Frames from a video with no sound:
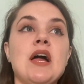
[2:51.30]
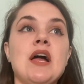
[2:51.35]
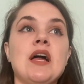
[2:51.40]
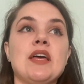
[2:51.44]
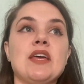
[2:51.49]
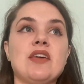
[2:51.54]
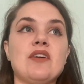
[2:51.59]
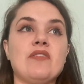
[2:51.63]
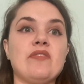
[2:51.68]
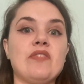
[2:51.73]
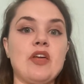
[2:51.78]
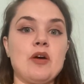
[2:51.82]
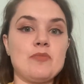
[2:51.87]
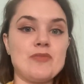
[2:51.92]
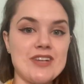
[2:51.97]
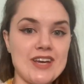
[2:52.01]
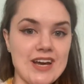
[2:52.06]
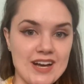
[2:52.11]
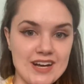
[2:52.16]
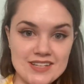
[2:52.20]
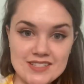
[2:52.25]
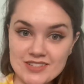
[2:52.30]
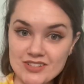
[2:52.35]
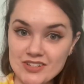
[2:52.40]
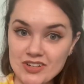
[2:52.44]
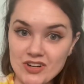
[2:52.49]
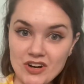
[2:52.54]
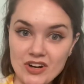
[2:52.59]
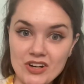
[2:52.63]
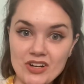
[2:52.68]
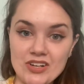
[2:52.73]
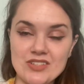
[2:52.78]
give them task
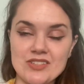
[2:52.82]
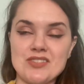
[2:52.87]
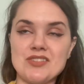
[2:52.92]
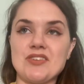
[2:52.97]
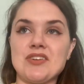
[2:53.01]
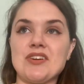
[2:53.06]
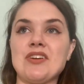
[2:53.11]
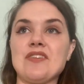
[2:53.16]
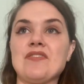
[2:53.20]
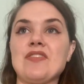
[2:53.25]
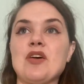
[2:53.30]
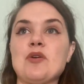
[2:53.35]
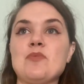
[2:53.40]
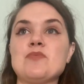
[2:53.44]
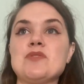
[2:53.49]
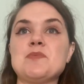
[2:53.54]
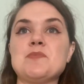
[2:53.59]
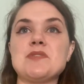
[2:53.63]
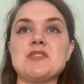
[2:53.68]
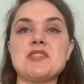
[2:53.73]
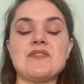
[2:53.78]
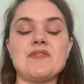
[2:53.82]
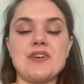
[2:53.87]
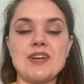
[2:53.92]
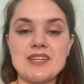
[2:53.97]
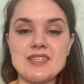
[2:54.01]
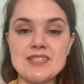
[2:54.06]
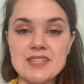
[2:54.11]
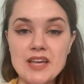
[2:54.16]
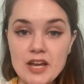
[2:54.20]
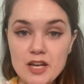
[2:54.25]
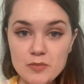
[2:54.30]
cards or give them specific
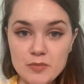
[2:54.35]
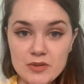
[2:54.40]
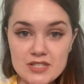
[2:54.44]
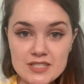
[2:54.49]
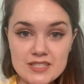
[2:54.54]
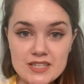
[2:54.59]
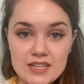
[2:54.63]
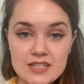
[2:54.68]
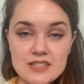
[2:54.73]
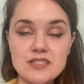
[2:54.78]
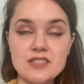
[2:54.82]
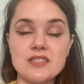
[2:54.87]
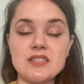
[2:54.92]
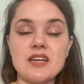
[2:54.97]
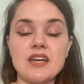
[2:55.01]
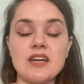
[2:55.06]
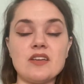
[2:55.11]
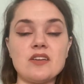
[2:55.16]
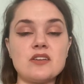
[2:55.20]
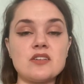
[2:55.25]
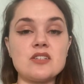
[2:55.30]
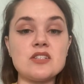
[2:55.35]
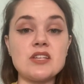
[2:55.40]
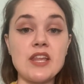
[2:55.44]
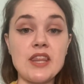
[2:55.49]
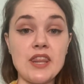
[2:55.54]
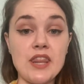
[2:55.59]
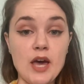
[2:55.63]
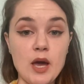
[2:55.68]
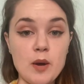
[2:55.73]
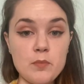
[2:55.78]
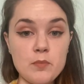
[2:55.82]
assignments that's tailored to
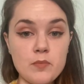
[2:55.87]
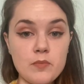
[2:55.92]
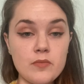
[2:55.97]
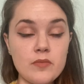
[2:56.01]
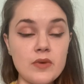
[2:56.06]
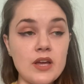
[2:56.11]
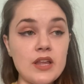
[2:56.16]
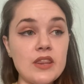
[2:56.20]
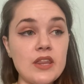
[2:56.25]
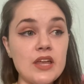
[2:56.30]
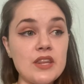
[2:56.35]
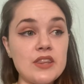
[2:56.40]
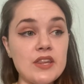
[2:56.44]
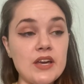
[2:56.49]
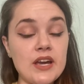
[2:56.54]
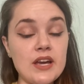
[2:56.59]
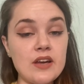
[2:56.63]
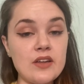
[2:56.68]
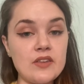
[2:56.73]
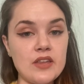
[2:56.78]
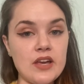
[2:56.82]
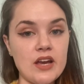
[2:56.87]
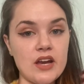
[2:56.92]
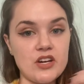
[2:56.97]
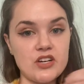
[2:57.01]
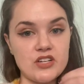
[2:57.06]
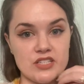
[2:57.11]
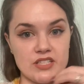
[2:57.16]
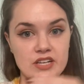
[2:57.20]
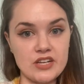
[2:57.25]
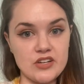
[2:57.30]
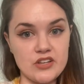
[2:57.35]
them and that they
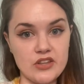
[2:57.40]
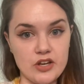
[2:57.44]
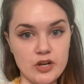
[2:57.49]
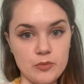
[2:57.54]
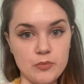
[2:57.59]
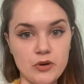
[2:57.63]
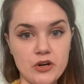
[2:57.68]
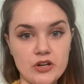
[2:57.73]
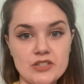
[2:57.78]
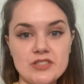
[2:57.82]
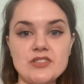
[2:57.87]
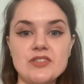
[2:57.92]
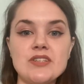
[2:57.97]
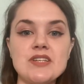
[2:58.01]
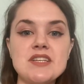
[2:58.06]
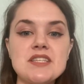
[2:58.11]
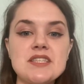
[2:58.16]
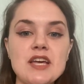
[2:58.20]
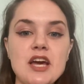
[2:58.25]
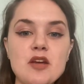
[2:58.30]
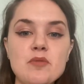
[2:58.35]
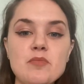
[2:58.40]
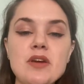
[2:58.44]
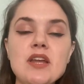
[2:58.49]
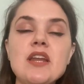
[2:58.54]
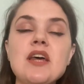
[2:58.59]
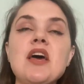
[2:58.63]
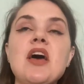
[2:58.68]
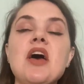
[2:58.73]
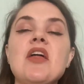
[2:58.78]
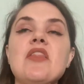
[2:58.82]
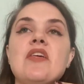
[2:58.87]
understand their personal assignment,
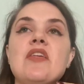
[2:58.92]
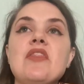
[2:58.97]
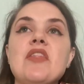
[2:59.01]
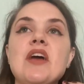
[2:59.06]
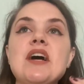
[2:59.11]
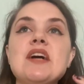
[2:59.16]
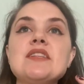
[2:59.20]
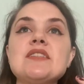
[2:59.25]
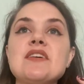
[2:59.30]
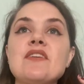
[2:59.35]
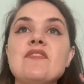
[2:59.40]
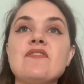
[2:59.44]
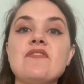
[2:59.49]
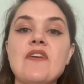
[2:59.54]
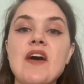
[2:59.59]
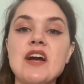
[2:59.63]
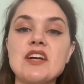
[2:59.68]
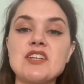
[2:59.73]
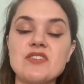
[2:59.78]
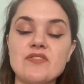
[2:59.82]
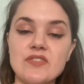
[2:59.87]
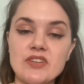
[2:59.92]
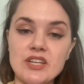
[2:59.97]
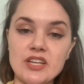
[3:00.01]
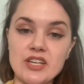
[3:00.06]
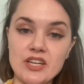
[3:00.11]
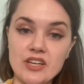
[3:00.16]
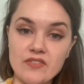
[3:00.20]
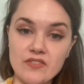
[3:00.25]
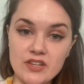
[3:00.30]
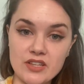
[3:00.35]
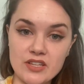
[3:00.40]
then that's effectively
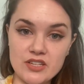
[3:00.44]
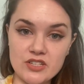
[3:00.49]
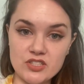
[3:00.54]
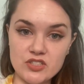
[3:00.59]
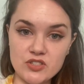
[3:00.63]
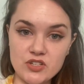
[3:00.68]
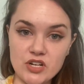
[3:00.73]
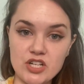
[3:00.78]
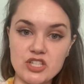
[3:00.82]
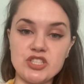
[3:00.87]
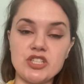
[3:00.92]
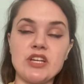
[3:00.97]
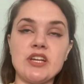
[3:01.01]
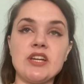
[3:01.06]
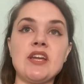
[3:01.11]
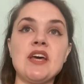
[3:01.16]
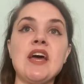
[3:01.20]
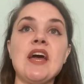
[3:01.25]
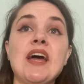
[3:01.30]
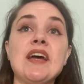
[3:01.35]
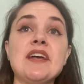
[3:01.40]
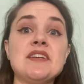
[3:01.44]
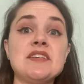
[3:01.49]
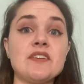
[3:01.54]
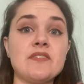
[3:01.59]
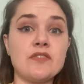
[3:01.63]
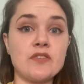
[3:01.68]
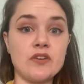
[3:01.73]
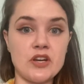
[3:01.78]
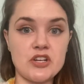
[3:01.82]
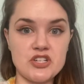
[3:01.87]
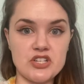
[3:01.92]
giving the instruction and
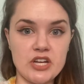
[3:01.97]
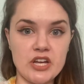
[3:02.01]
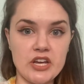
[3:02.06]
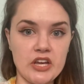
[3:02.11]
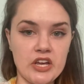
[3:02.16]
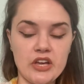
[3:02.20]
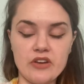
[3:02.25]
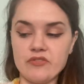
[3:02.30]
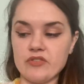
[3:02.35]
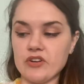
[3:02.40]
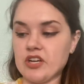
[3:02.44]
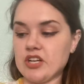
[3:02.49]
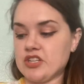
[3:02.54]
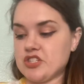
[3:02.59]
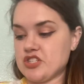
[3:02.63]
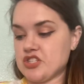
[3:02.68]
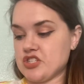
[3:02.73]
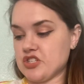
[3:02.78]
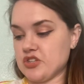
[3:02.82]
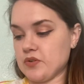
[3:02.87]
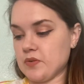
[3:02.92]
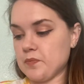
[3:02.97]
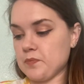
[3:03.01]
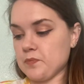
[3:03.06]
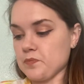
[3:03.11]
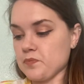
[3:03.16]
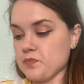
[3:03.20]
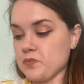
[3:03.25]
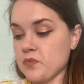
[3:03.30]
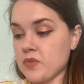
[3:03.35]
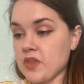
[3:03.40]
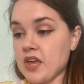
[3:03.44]
differentiating it for each student.
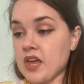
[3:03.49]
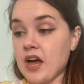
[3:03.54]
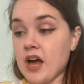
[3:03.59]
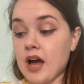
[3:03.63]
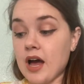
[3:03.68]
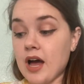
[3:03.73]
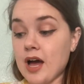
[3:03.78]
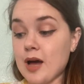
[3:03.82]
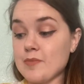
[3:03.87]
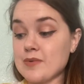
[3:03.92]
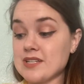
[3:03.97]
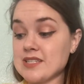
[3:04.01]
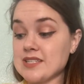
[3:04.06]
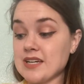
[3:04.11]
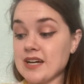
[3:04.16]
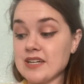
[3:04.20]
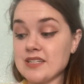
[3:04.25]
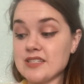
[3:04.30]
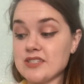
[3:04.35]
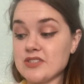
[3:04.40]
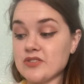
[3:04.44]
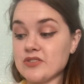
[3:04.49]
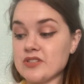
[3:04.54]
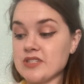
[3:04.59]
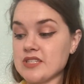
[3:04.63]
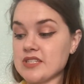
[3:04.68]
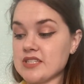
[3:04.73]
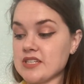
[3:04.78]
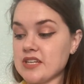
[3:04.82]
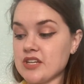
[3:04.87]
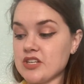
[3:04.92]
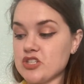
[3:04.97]
Assign
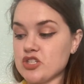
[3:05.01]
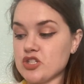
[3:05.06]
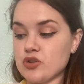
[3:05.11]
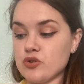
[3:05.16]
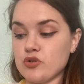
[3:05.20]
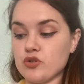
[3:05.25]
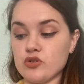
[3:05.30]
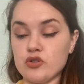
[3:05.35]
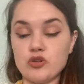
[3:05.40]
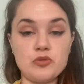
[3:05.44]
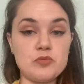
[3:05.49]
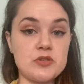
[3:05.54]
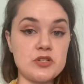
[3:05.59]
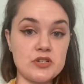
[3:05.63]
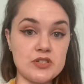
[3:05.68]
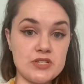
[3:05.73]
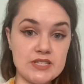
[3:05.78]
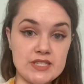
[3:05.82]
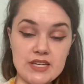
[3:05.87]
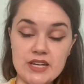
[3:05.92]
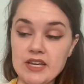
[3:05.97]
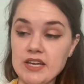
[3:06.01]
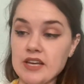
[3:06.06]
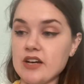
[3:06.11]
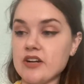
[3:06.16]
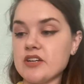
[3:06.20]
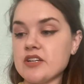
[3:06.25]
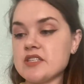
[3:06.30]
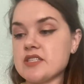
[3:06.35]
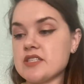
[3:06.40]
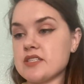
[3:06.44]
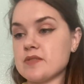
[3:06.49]
students into groups or seating
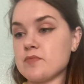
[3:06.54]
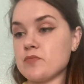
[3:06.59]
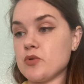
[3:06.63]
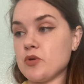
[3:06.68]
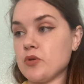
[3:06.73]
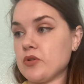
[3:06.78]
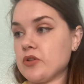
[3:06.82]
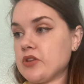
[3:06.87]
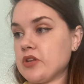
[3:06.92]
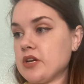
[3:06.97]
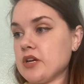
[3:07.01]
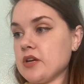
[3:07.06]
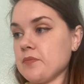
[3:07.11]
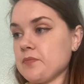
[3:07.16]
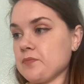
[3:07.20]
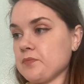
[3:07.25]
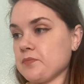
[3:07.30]
areas smoothly.